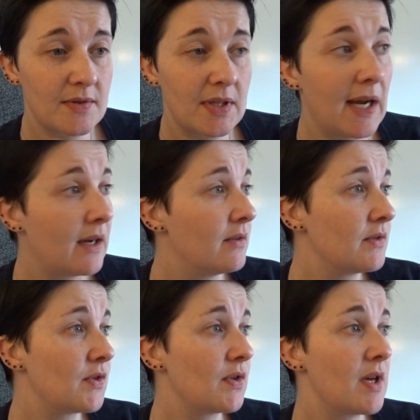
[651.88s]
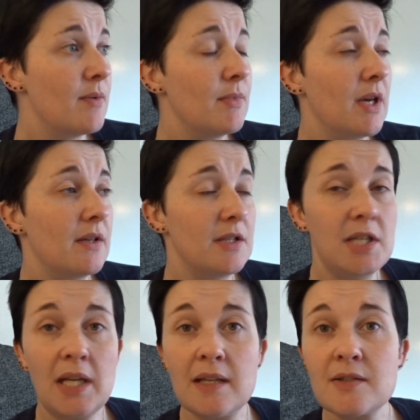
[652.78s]
yeah, I saw them. The
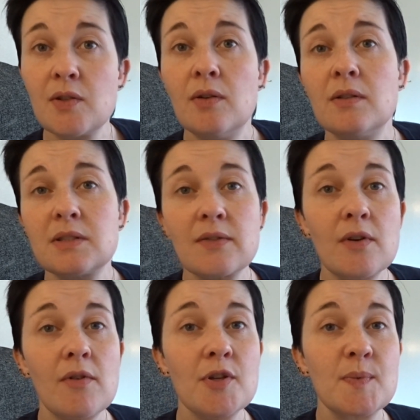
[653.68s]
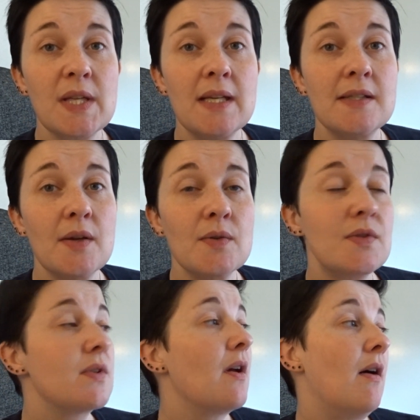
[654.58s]
chicken's cooked. I've got roast
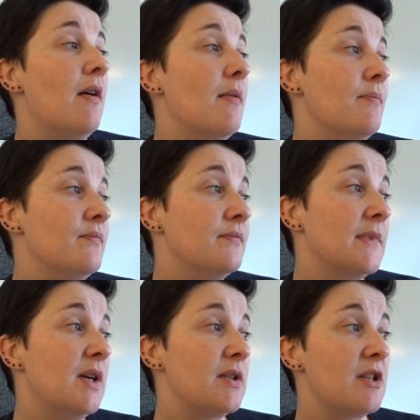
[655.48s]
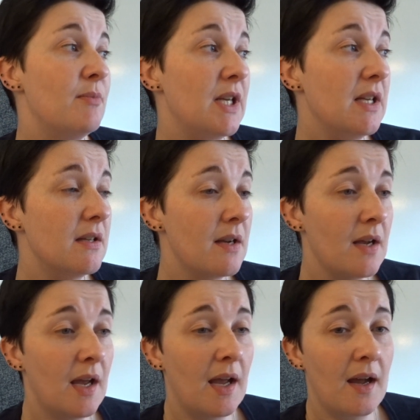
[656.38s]
potatoes on at the minute.
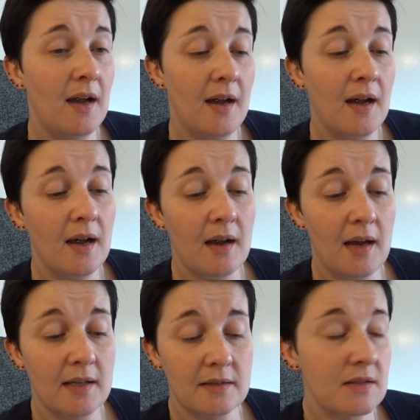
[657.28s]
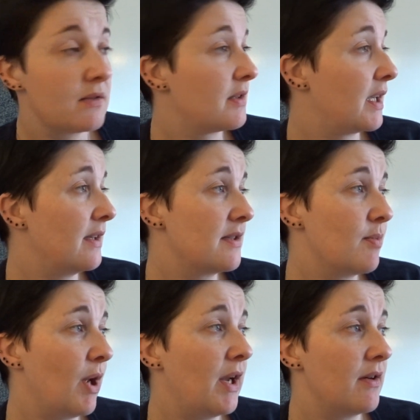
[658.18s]
And the kids are
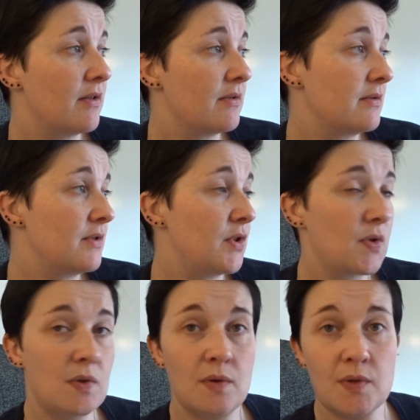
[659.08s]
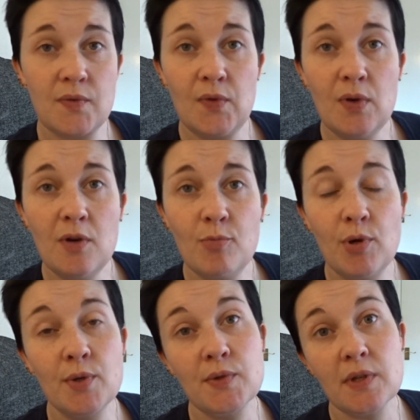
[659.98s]
playing on Just Cause 4.
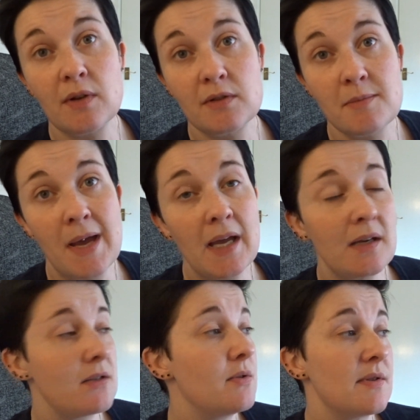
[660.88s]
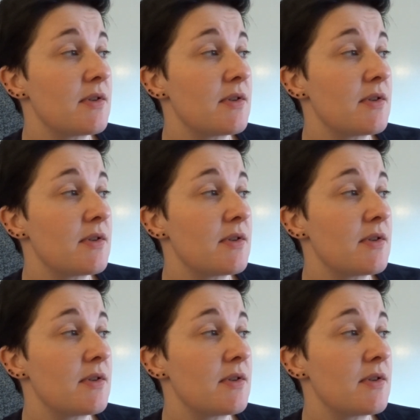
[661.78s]
Paul's on the Mac doing